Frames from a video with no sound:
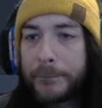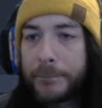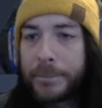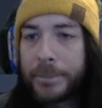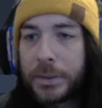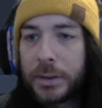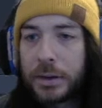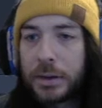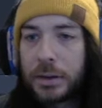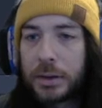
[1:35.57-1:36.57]

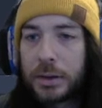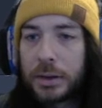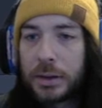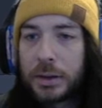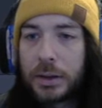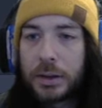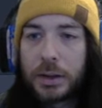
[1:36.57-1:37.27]
(no one is talking)